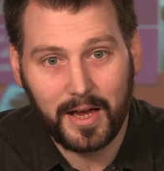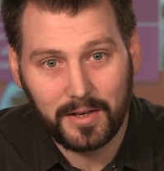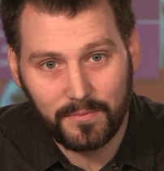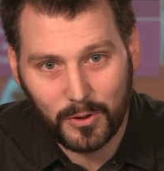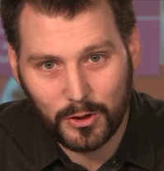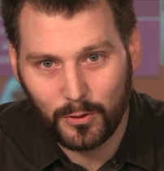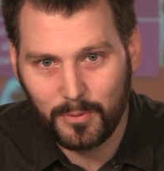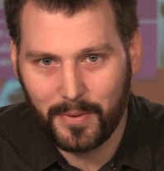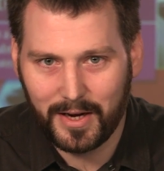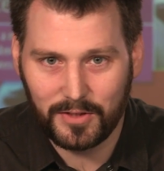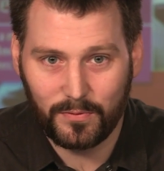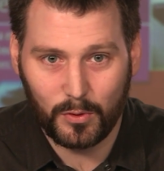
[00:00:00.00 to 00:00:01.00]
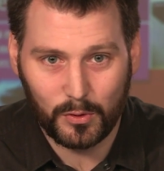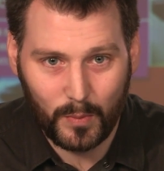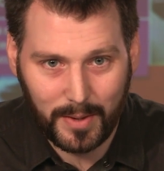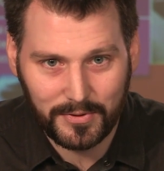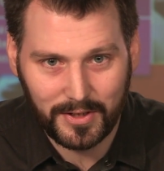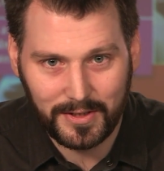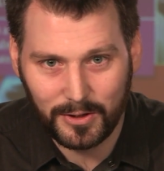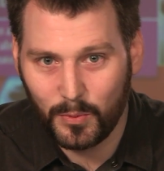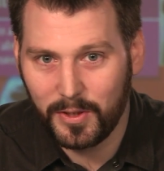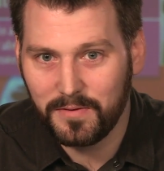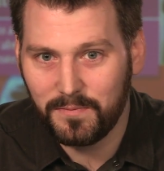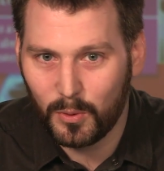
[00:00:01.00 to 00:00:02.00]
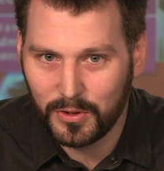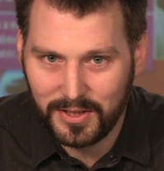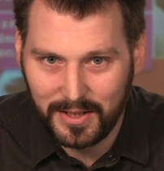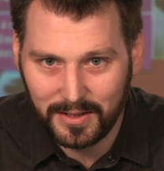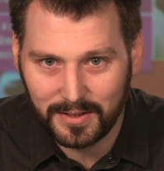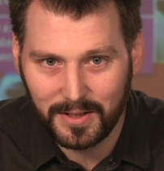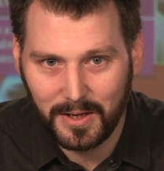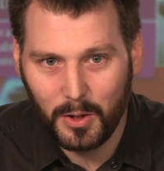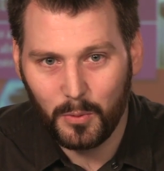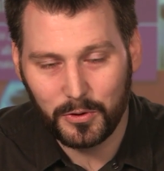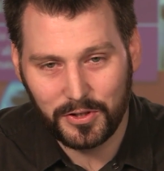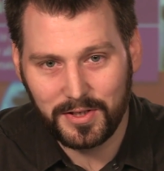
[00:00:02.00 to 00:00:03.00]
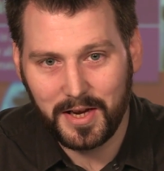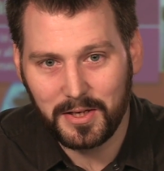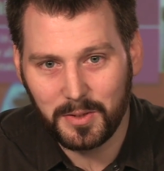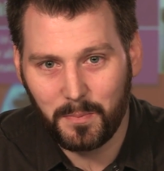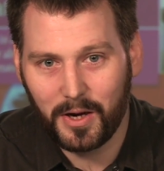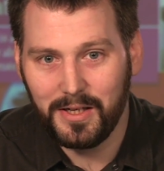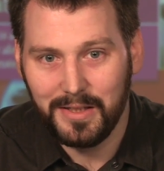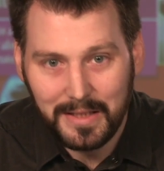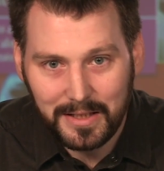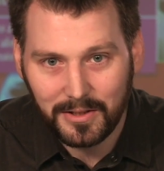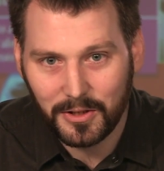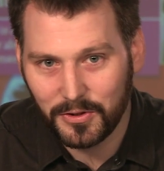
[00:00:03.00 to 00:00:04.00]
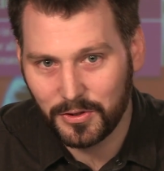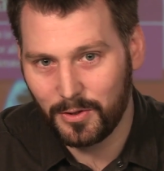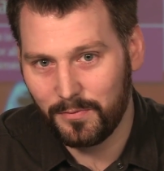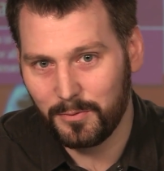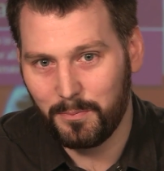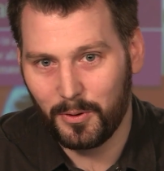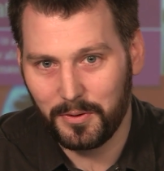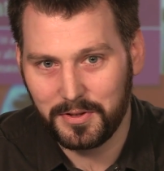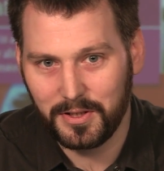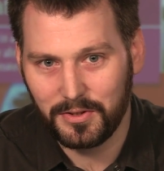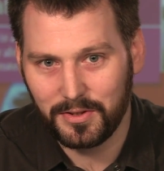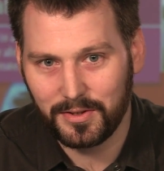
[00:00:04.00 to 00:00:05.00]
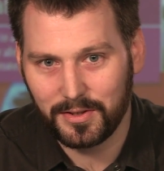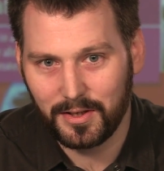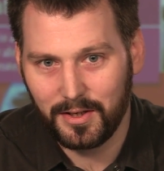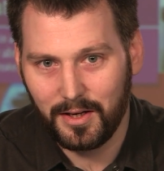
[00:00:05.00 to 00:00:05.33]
anniversary bash for his website in 2014 was attended by leading Conservative politicians,